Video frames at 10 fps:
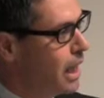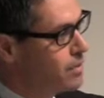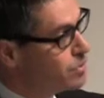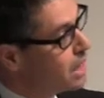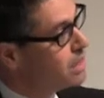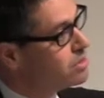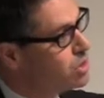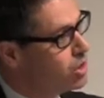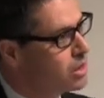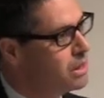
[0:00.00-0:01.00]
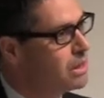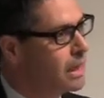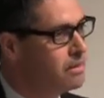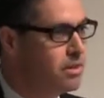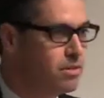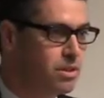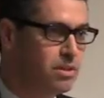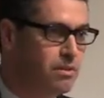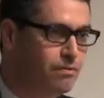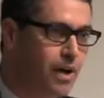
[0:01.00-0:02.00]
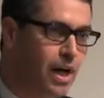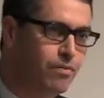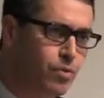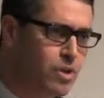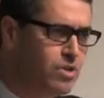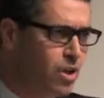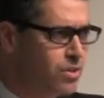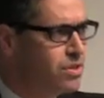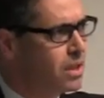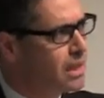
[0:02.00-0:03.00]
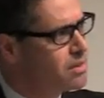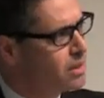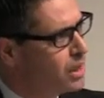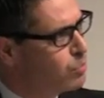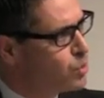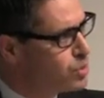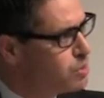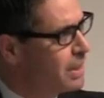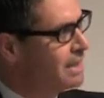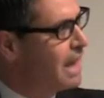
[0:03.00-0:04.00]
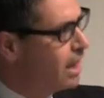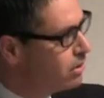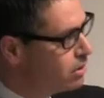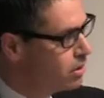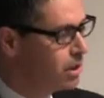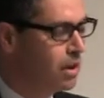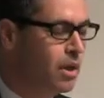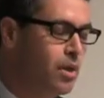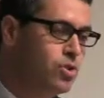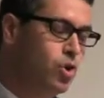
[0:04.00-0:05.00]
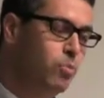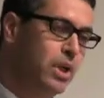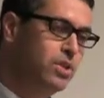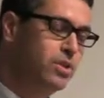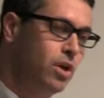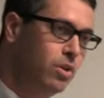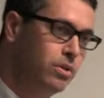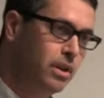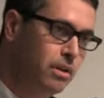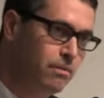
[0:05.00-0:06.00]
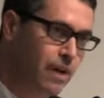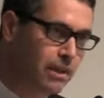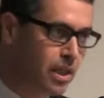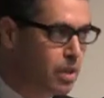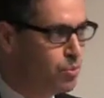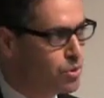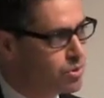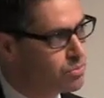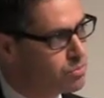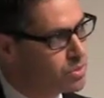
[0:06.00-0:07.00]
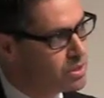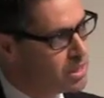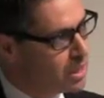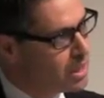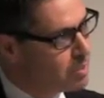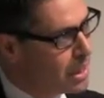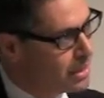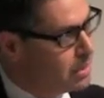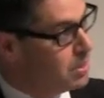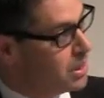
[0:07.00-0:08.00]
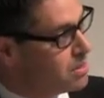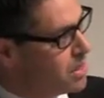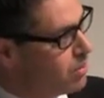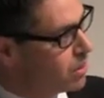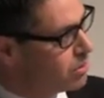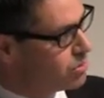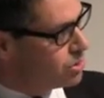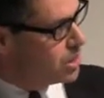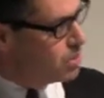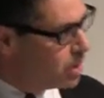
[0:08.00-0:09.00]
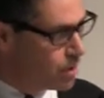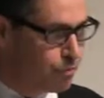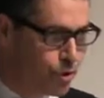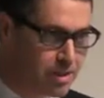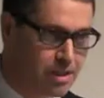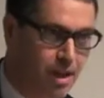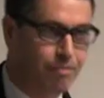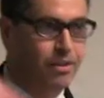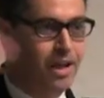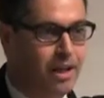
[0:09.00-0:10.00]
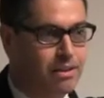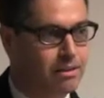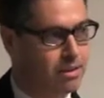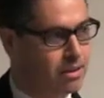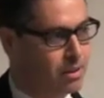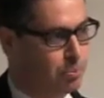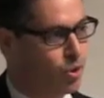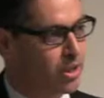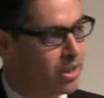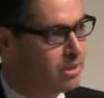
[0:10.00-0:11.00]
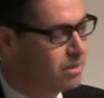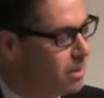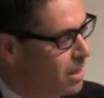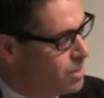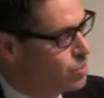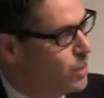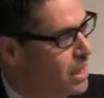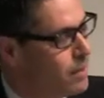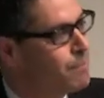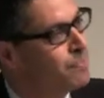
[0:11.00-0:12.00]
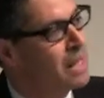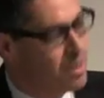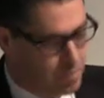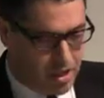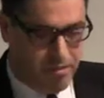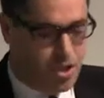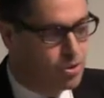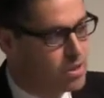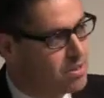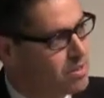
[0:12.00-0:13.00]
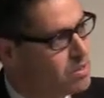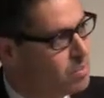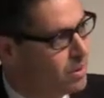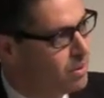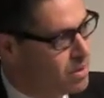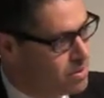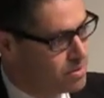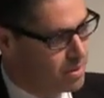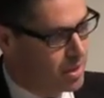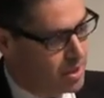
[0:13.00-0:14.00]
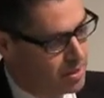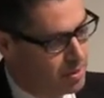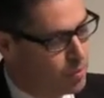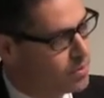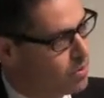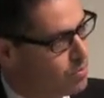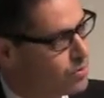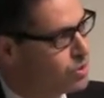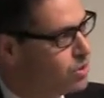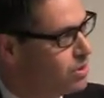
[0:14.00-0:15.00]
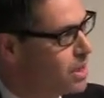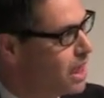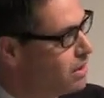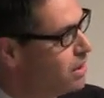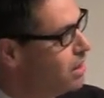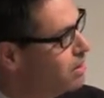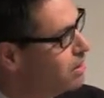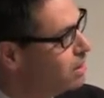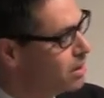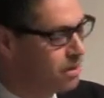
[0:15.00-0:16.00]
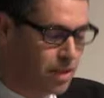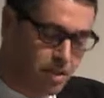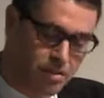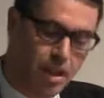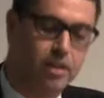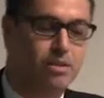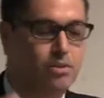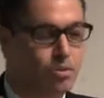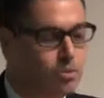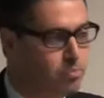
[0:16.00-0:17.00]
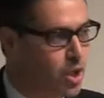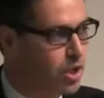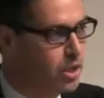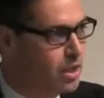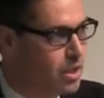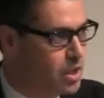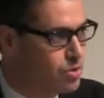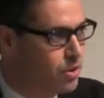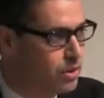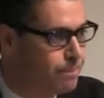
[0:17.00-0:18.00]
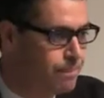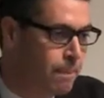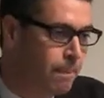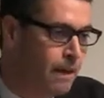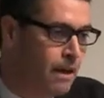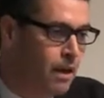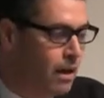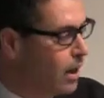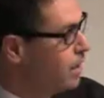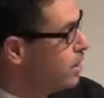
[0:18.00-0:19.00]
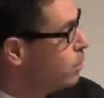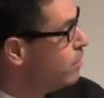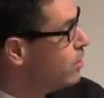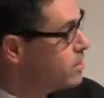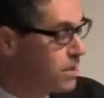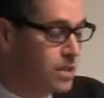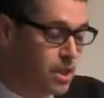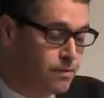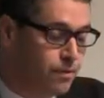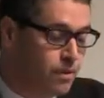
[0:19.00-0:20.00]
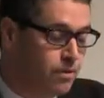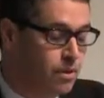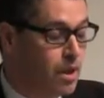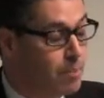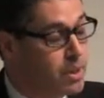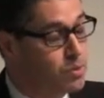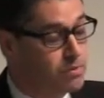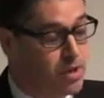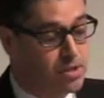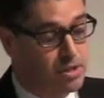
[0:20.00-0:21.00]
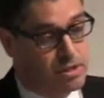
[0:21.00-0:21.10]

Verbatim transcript: Uh, so that started in 1965. The results in Hatzirim were spectacular. So much so that, in fact, the kibbutz was thinking about keeping it secret, just keeping it for itself and not uh, deploying it uh, elsewhere. But eventually, sensibilities uh, over, overturned that, and uh, they decided to market it in Israel. Uh, they were very successful. The company was very